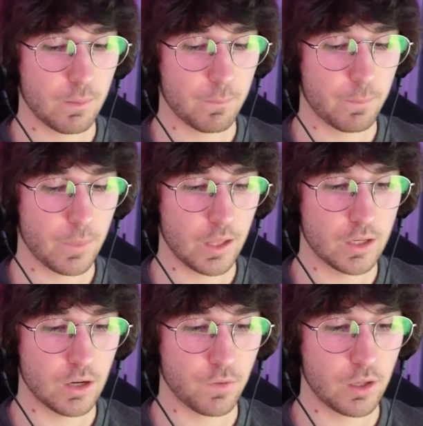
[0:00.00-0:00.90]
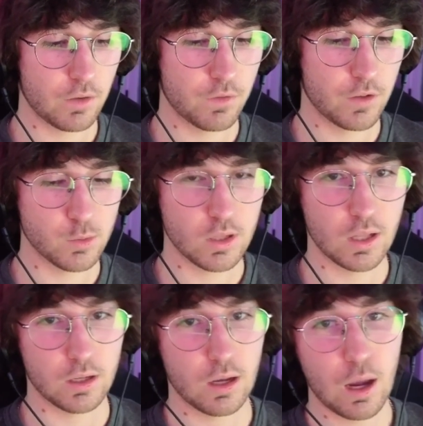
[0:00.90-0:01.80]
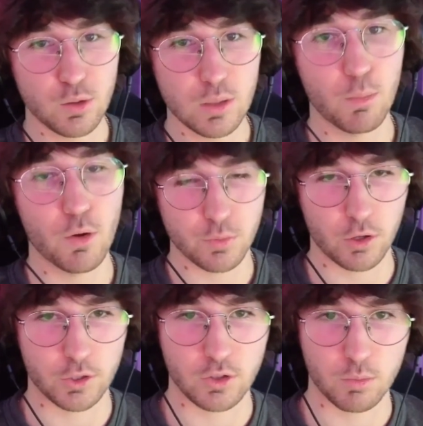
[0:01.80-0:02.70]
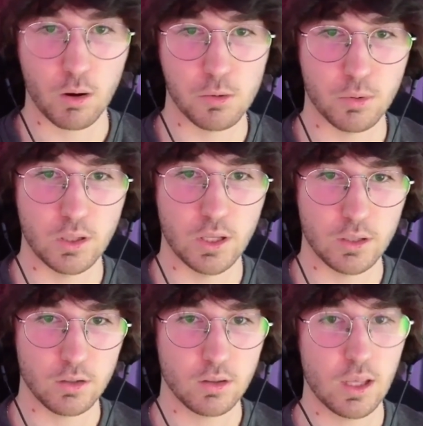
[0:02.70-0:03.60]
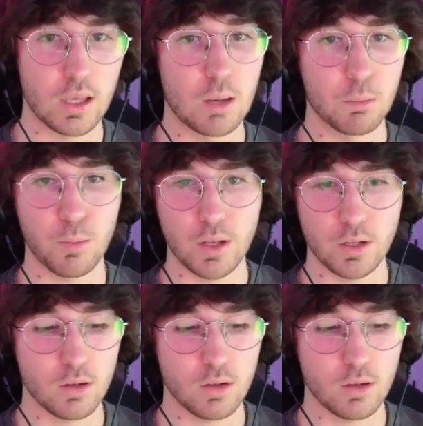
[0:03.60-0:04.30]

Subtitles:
it definitely fits within, like, I would say most projects are probably like they implement